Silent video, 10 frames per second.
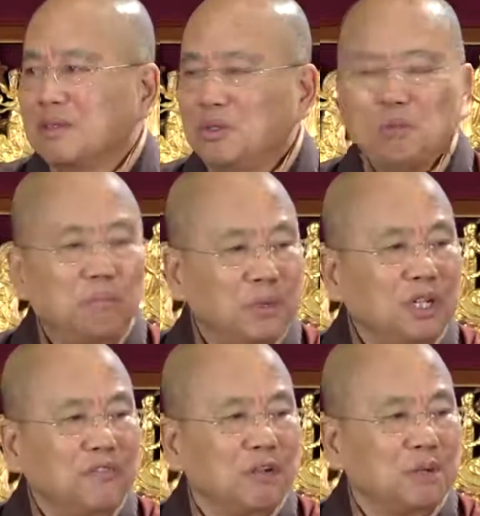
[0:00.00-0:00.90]
You're
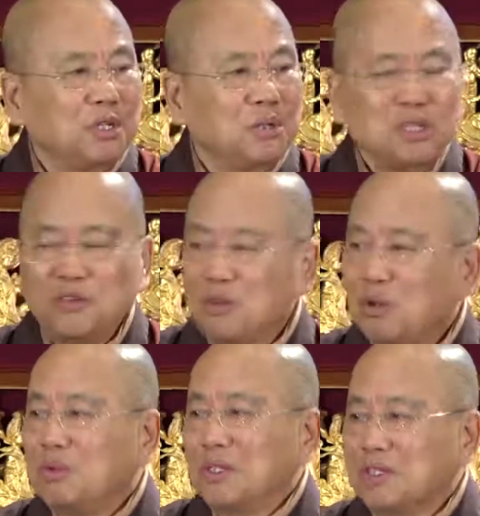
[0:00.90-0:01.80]
breathing, but you don't even
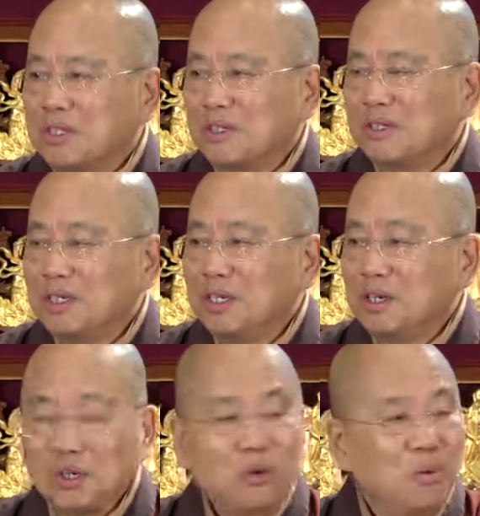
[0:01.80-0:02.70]
notice it.
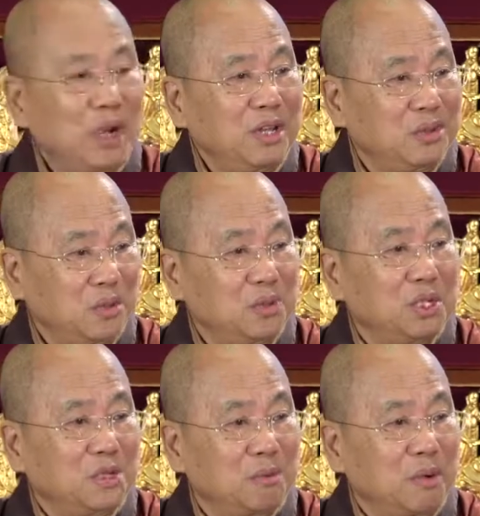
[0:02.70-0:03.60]
You know when you
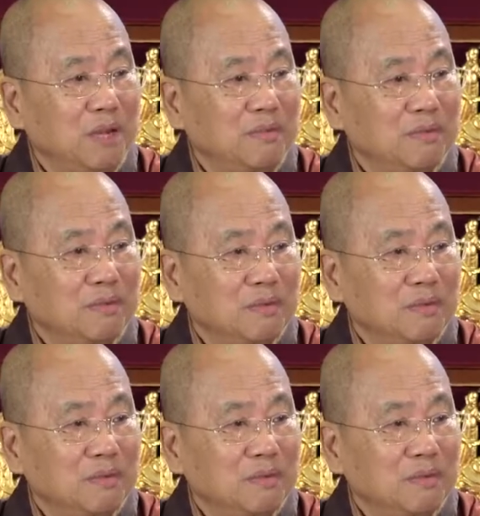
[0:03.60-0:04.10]
notice your breath?